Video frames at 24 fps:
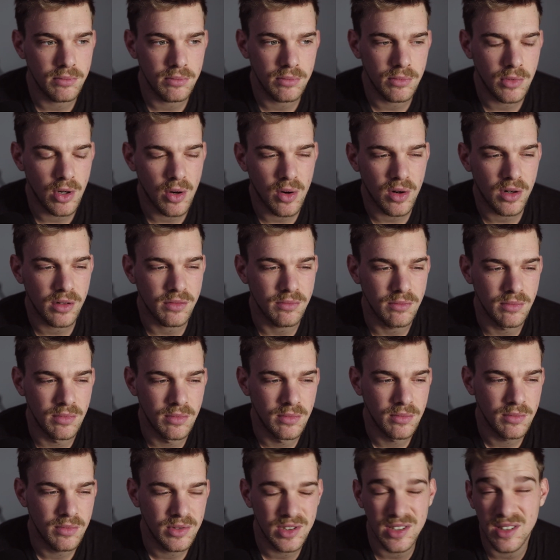or
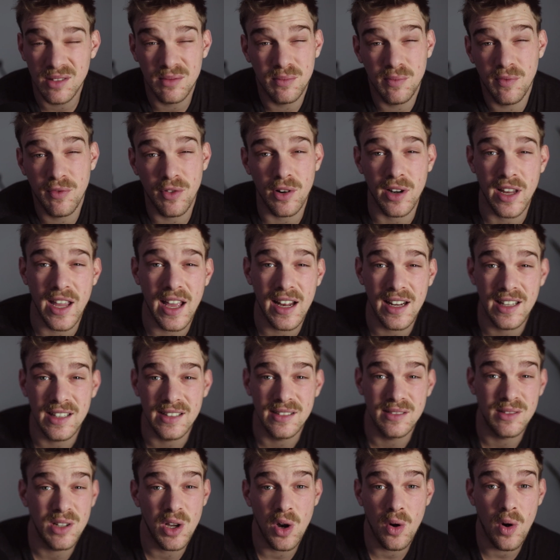just forget
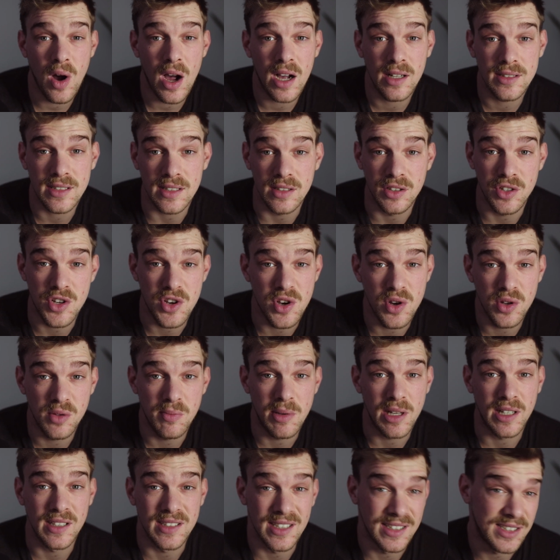it. Go out and shoot
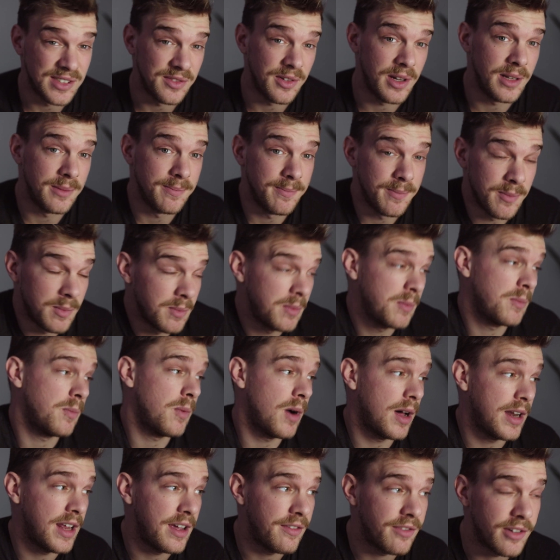because it's fun,
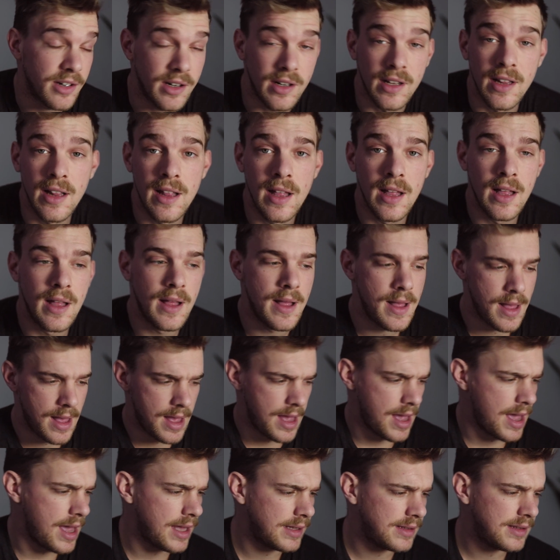whatever.
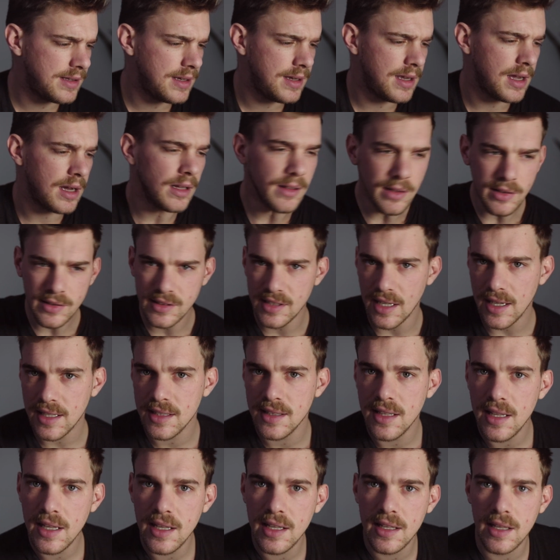And the other
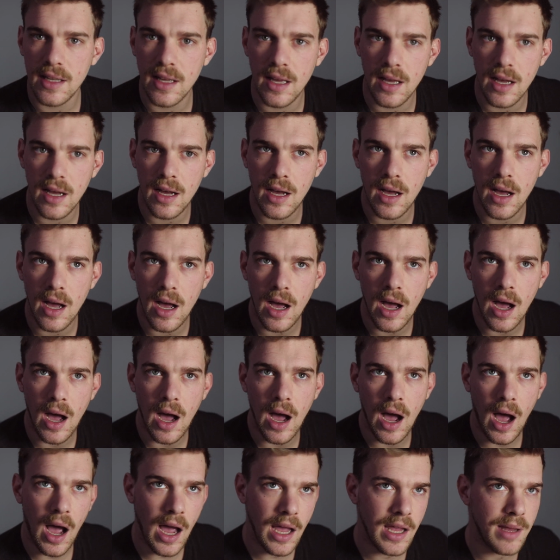technique,
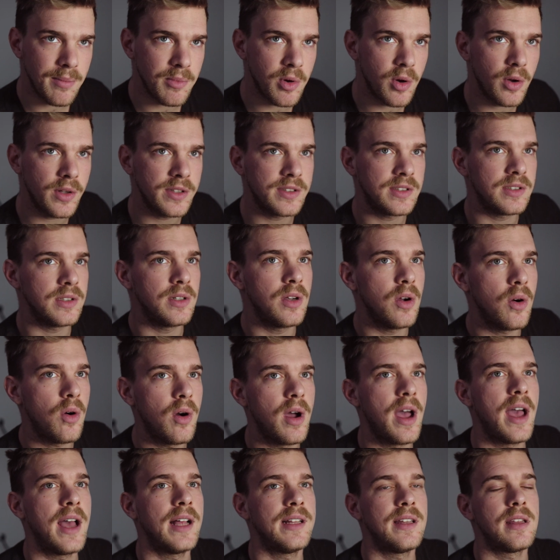I am going to go
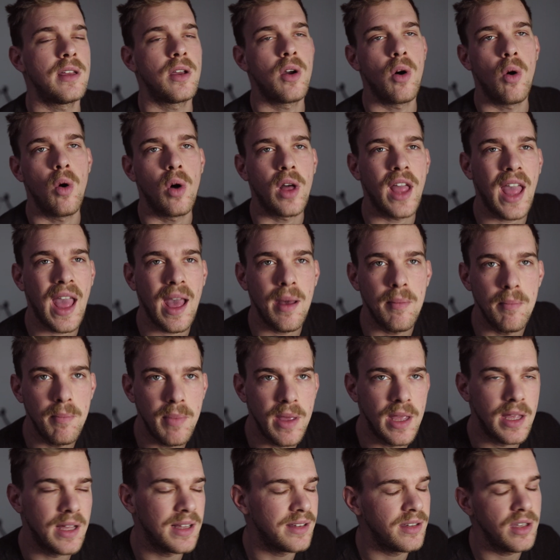ahead and call
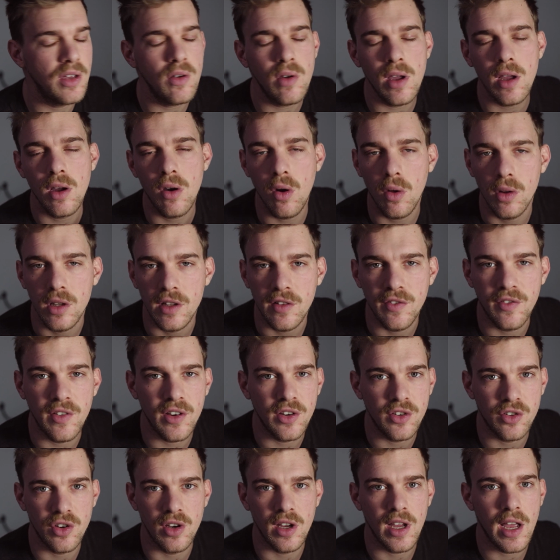camping. You can call it
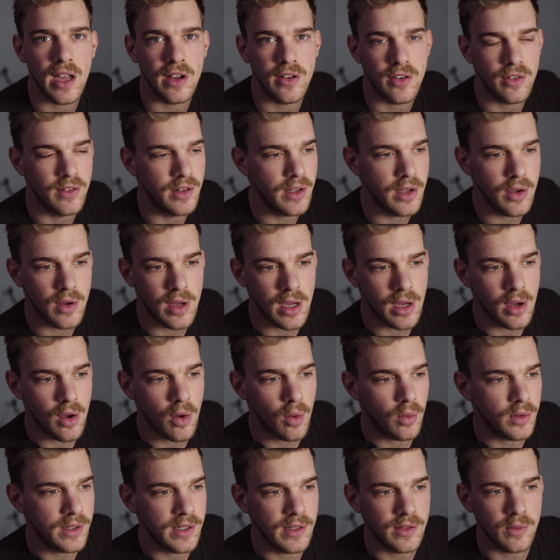fishing, actually, you can
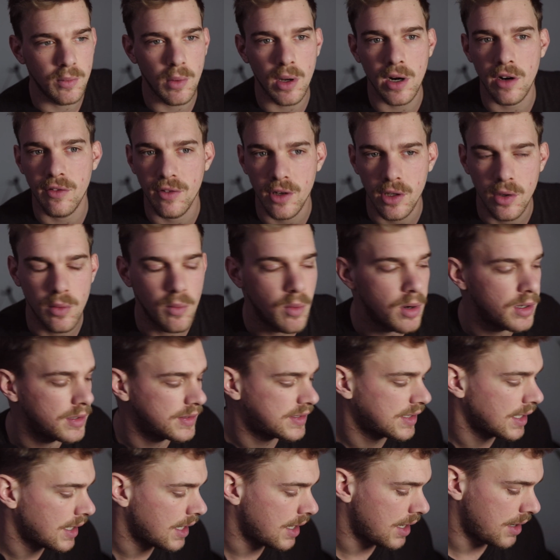call these whatever you
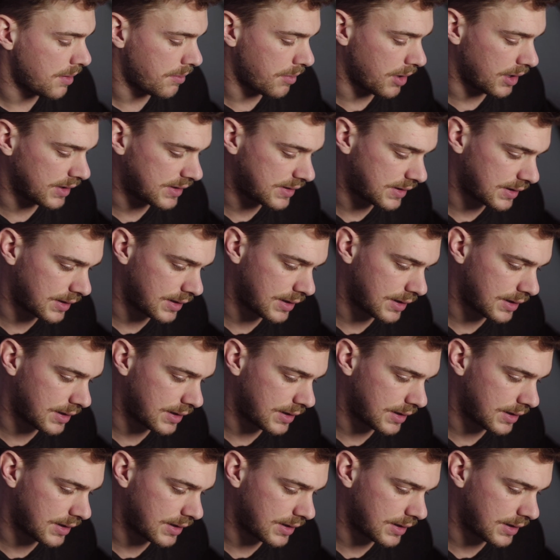want. But